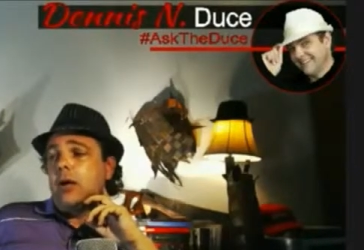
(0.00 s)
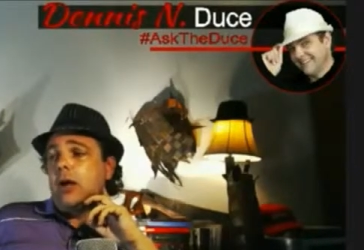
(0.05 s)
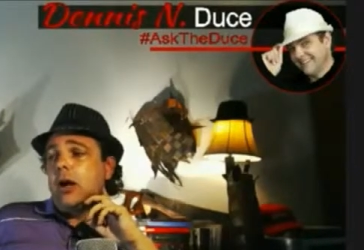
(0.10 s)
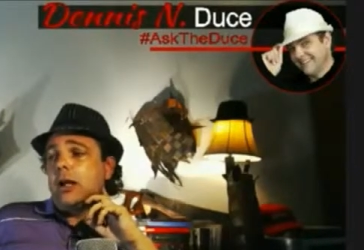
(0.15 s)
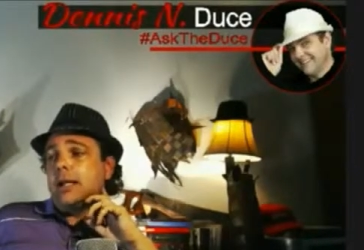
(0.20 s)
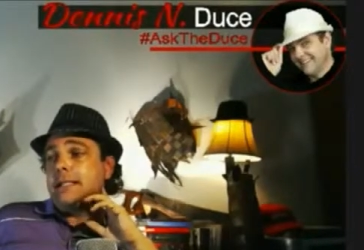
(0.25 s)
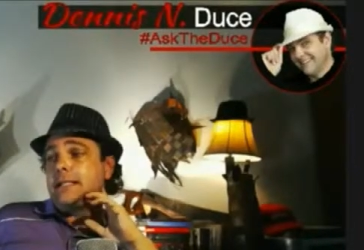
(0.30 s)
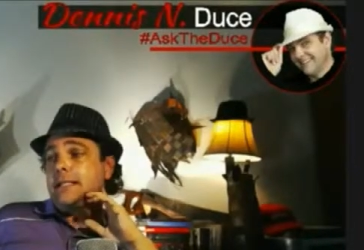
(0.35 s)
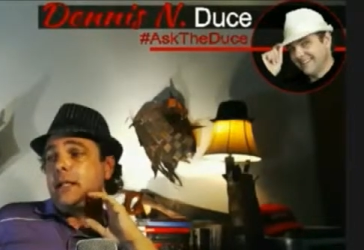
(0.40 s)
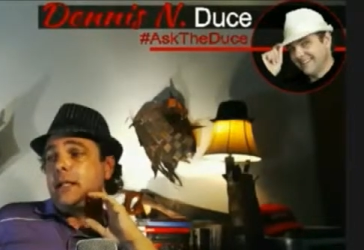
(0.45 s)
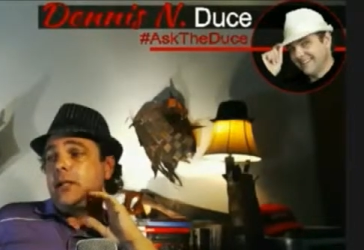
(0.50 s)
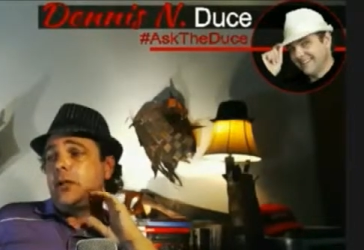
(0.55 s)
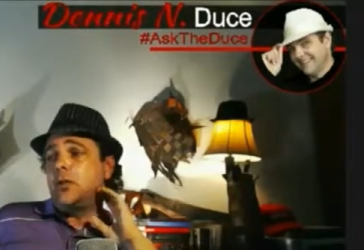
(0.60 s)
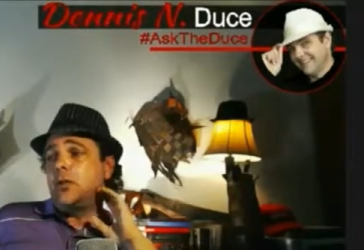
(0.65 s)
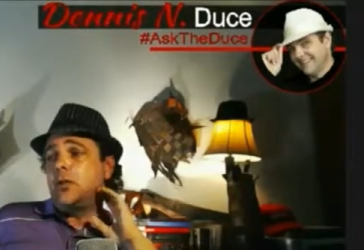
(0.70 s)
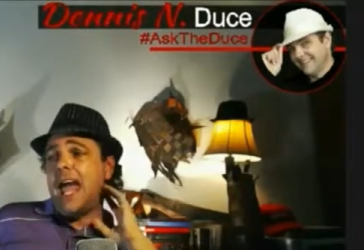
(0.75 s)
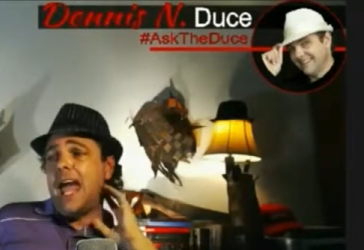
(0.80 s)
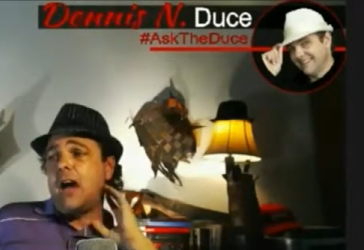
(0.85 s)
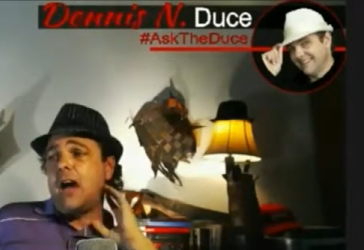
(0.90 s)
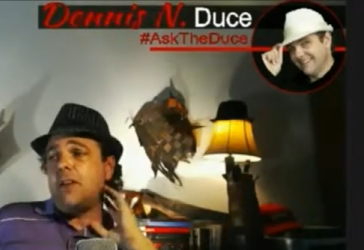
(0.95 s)
Speaker 1: on because I don't
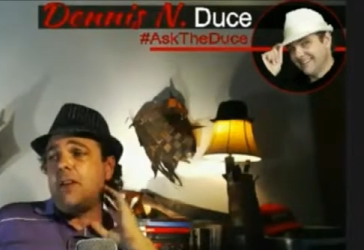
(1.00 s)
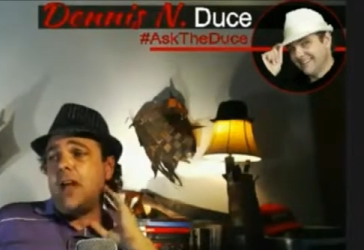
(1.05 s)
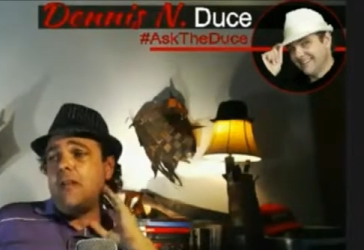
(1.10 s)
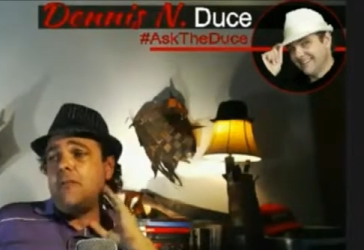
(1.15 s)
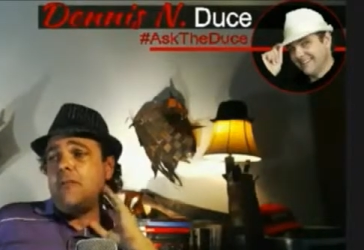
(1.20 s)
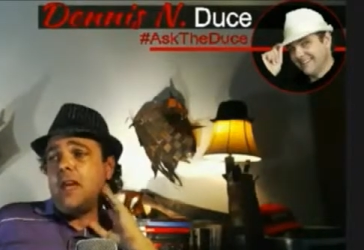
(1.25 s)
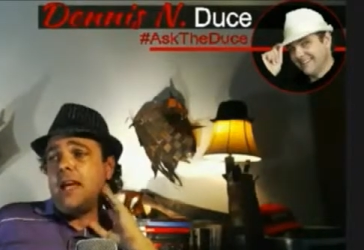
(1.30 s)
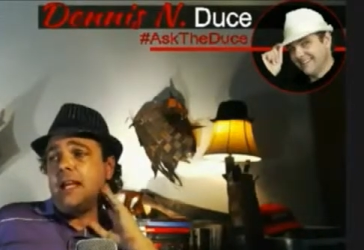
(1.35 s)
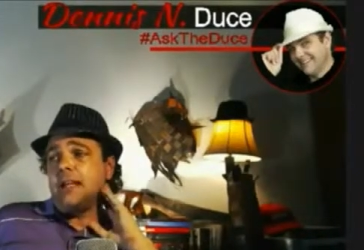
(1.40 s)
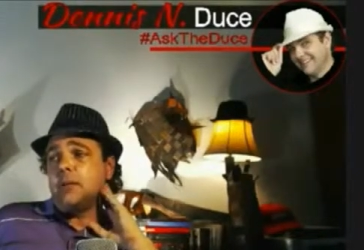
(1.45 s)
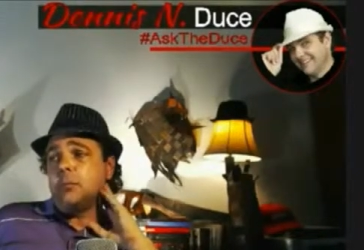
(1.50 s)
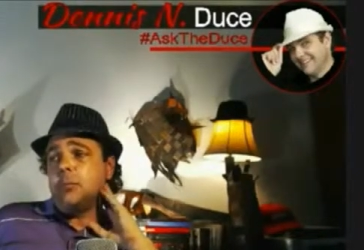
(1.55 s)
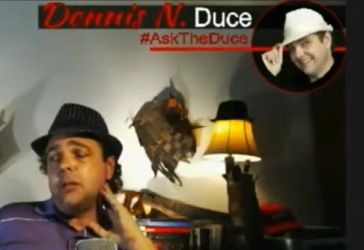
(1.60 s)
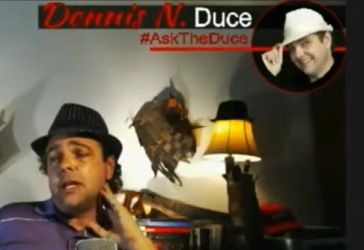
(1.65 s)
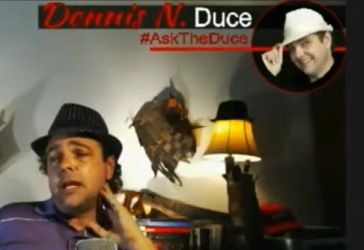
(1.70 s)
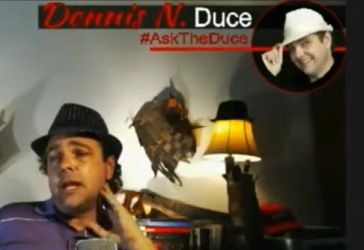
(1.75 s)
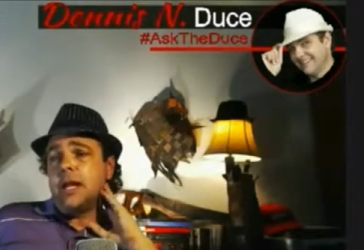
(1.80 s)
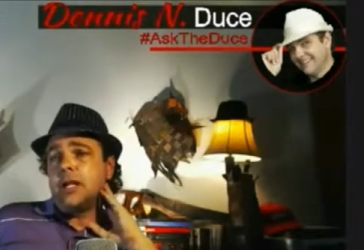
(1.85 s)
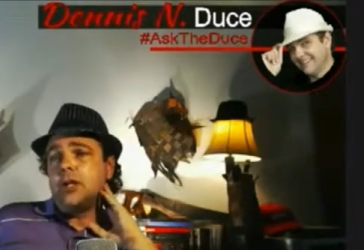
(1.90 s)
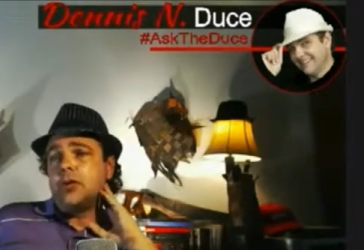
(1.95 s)
have it available that
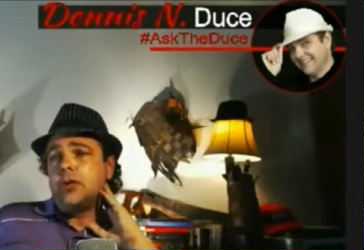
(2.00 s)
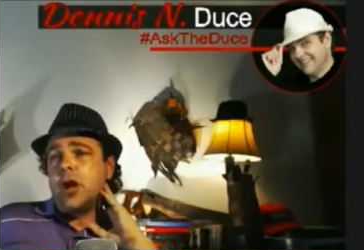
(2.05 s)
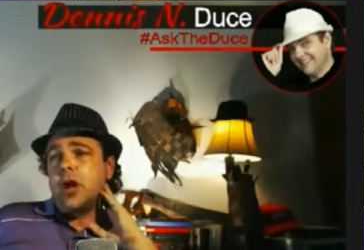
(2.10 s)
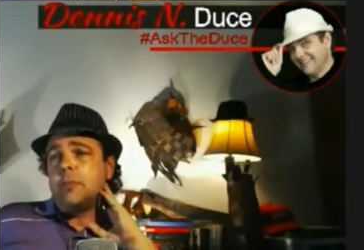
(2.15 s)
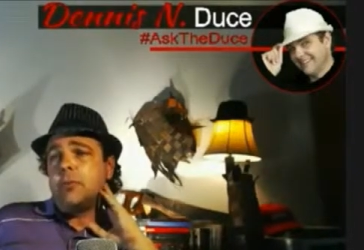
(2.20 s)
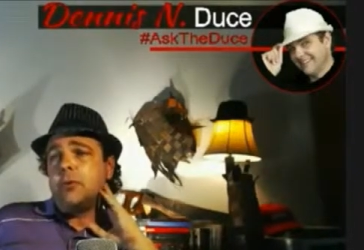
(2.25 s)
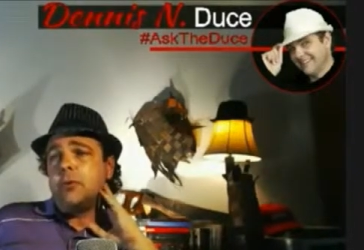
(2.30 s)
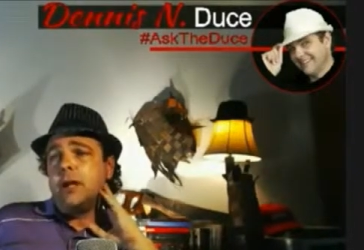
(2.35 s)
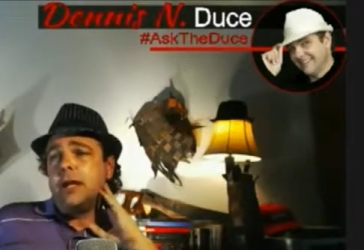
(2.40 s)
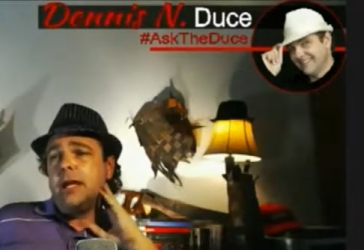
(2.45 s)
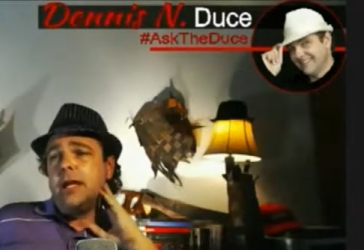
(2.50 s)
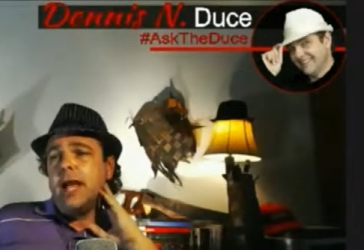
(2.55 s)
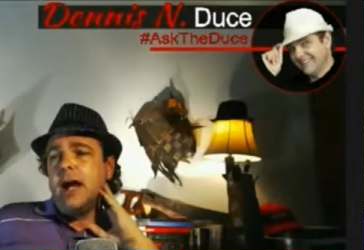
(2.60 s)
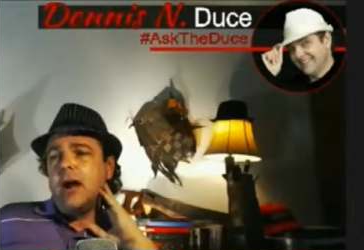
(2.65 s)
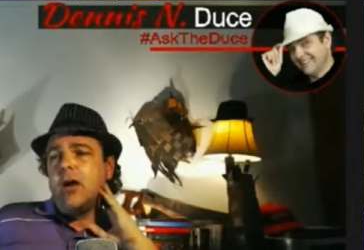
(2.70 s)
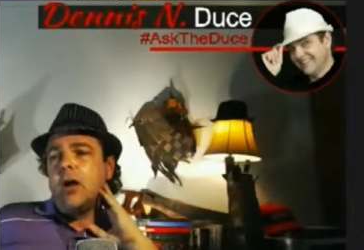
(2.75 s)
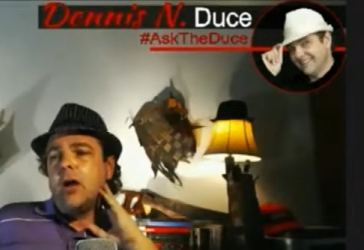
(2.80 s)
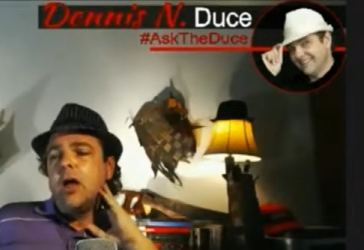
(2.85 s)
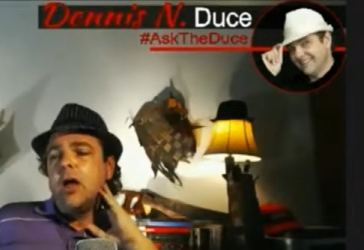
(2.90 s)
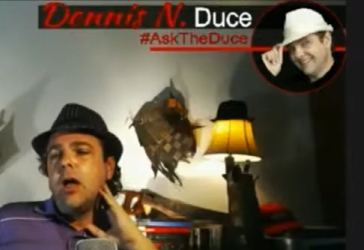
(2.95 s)
I can drop it right now.